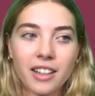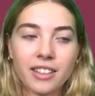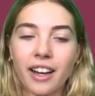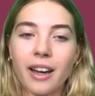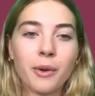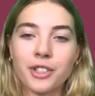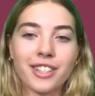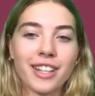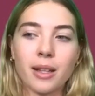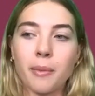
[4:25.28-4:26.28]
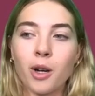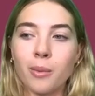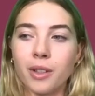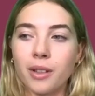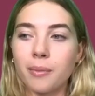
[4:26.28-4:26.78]
Yeah, it was just in the
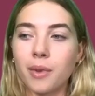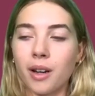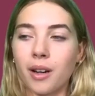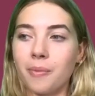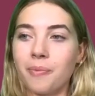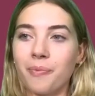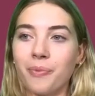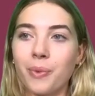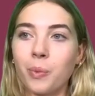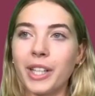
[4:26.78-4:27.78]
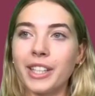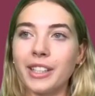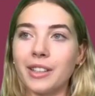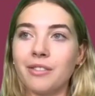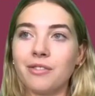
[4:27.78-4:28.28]
moment.
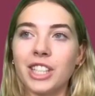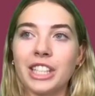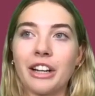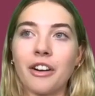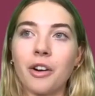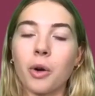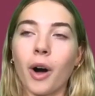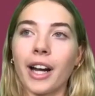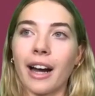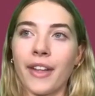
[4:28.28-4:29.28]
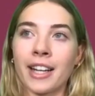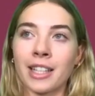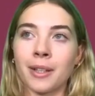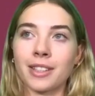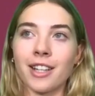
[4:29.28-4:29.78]
We didn't quite have that
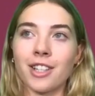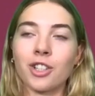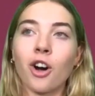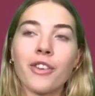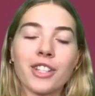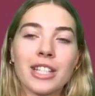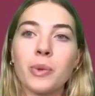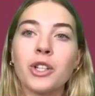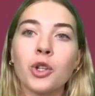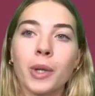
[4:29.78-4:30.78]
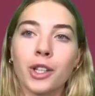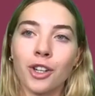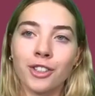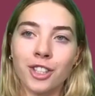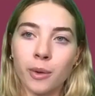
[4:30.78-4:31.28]
expectation. Obviously we knew we
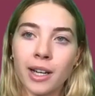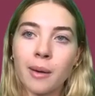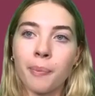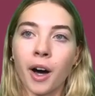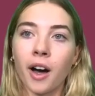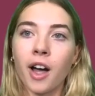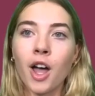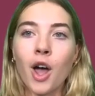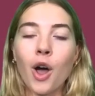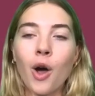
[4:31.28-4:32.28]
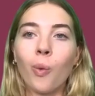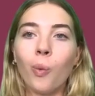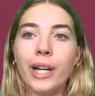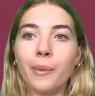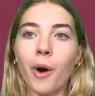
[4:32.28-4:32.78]
could do it, but
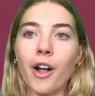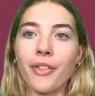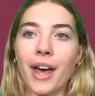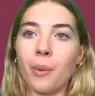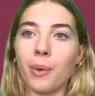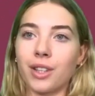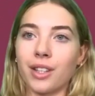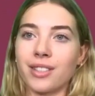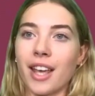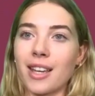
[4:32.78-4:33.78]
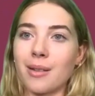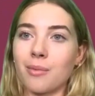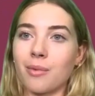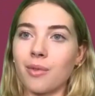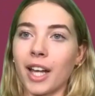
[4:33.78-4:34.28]
we weren't there with the same